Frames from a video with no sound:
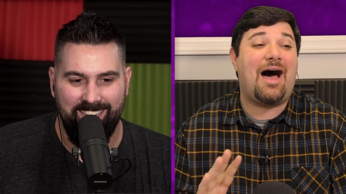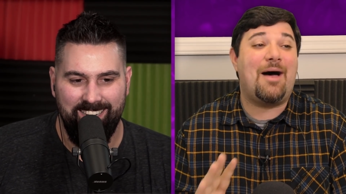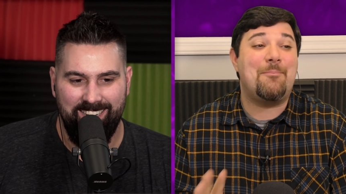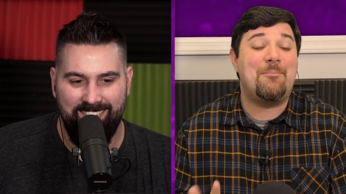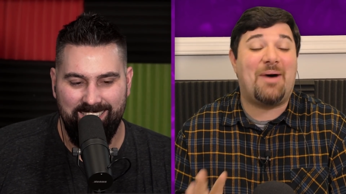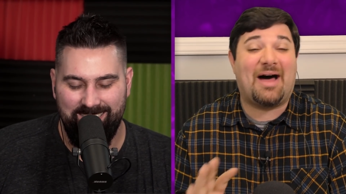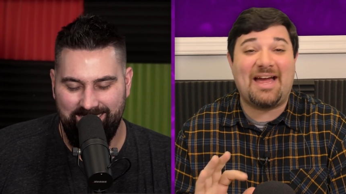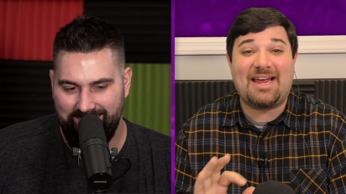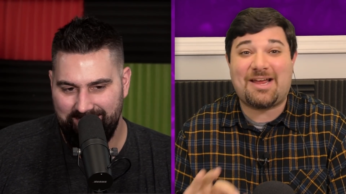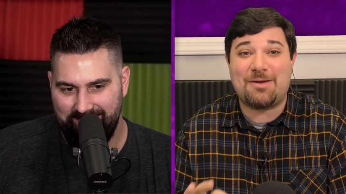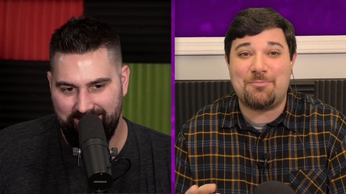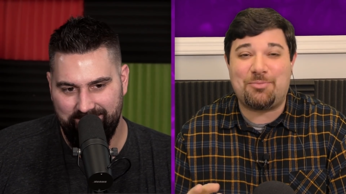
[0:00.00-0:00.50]

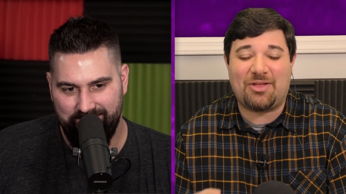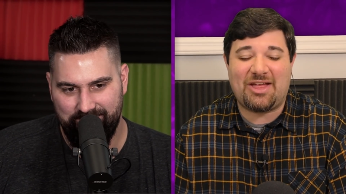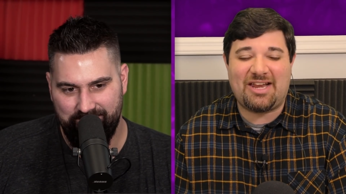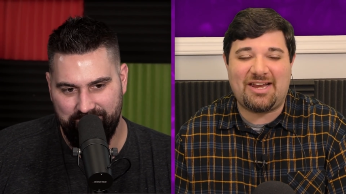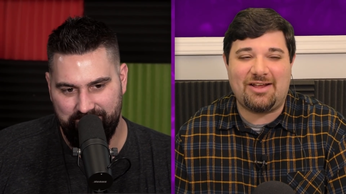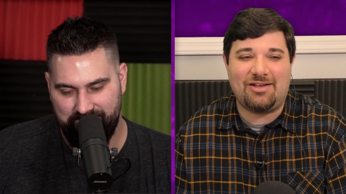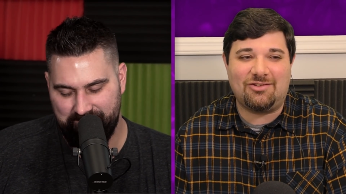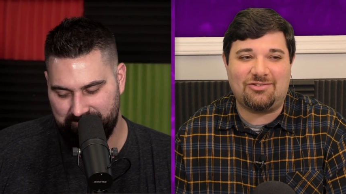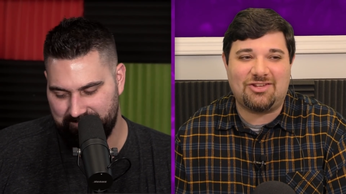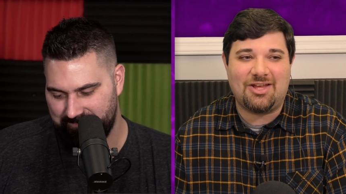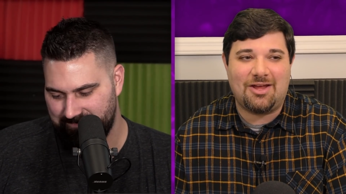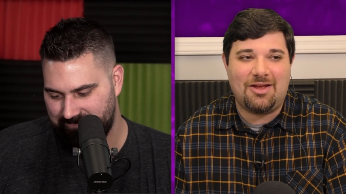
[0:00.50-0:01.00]
Speaker 1: My complaint
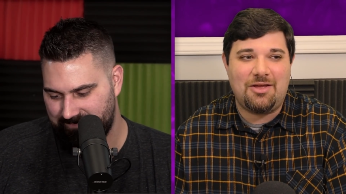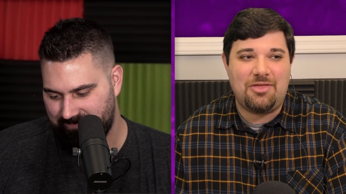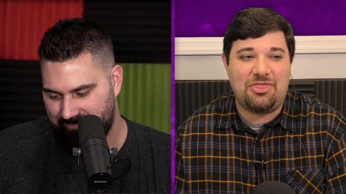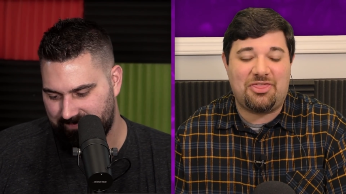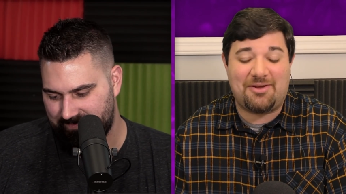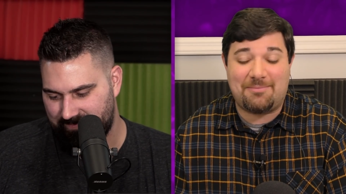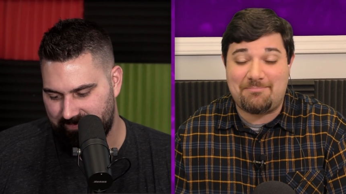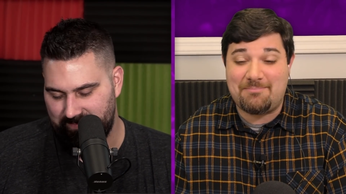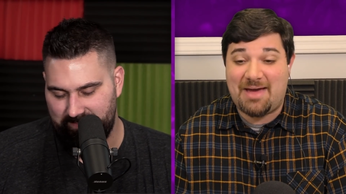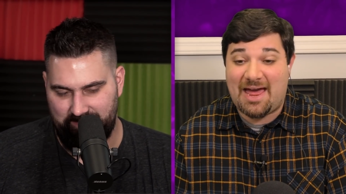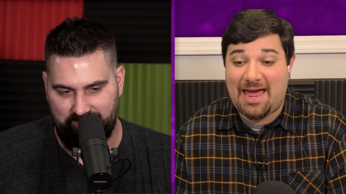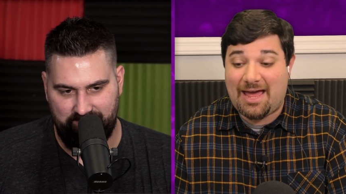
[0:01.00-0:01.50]
is
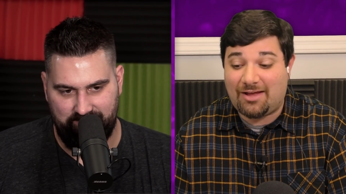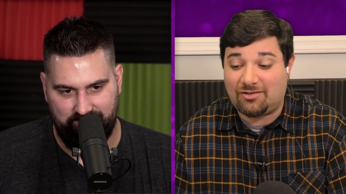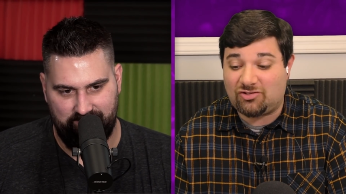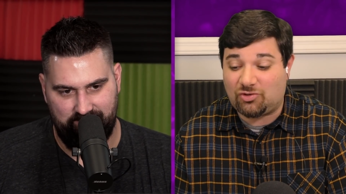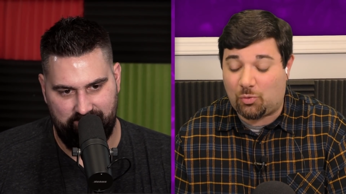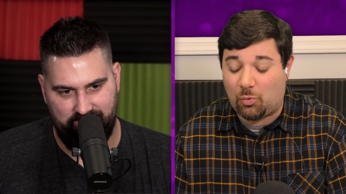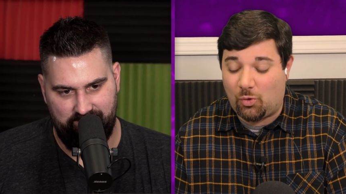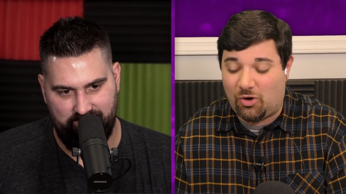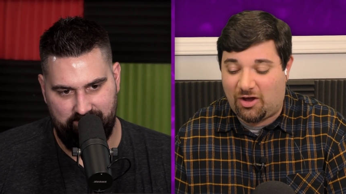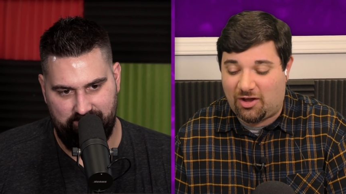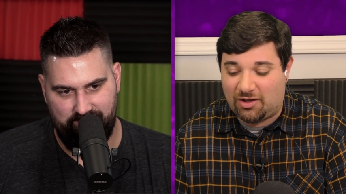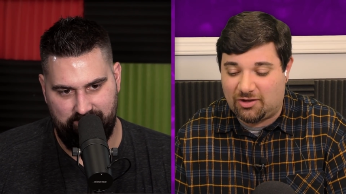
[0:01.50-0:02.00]
the
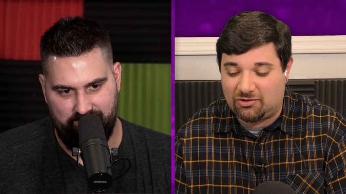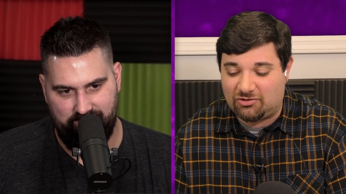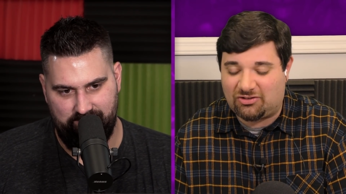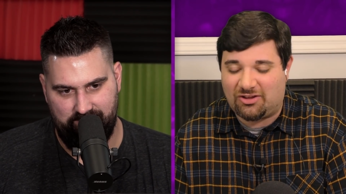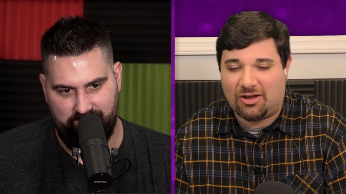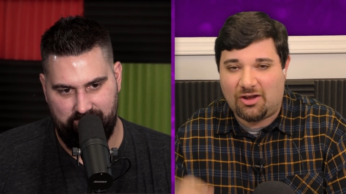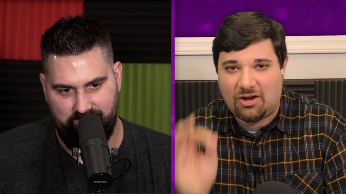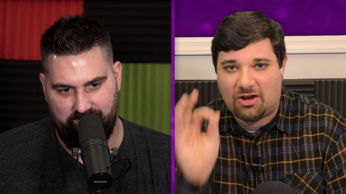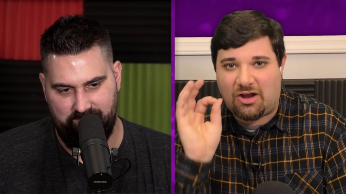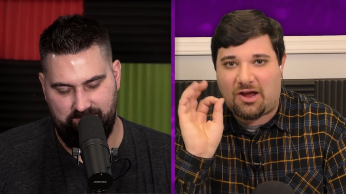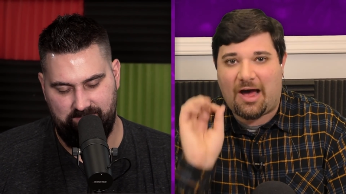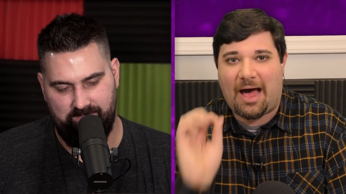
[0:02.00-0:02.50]
mask was
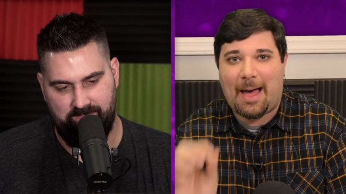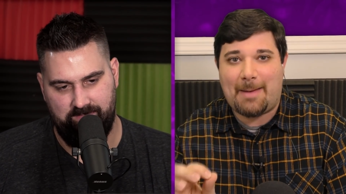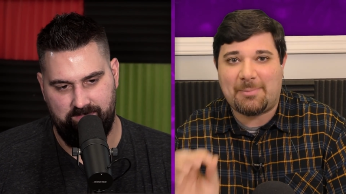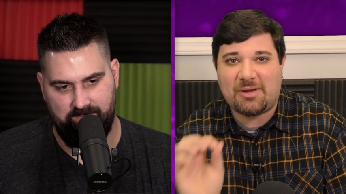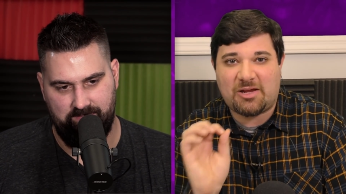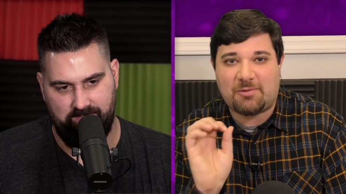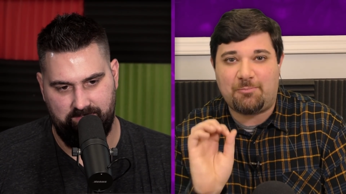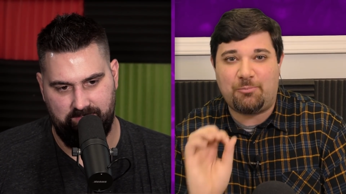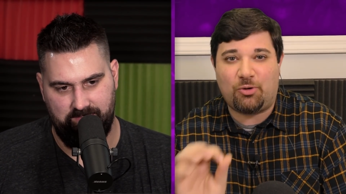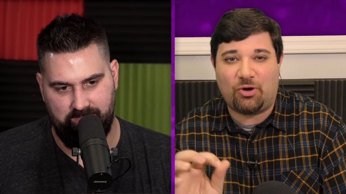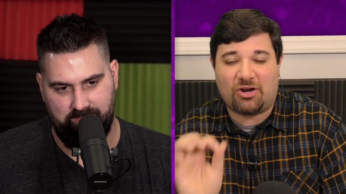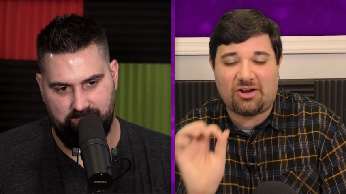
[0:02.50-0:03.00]

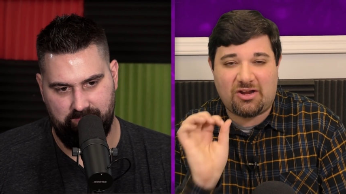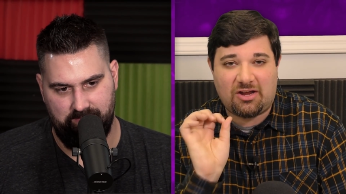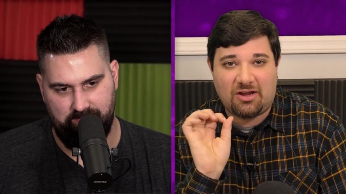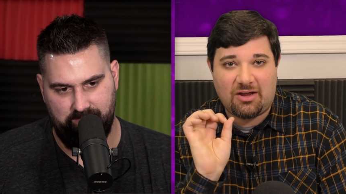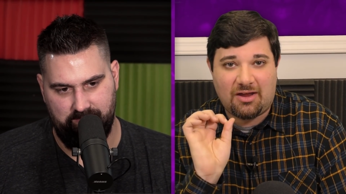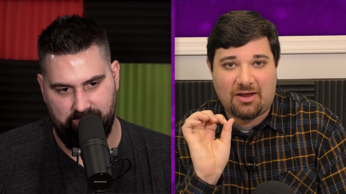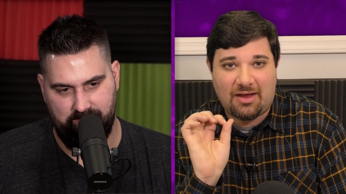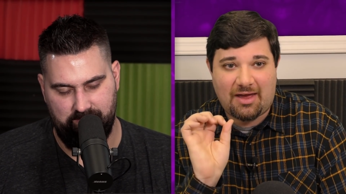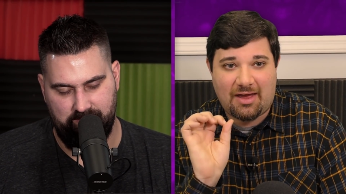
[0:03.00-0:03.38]
comic book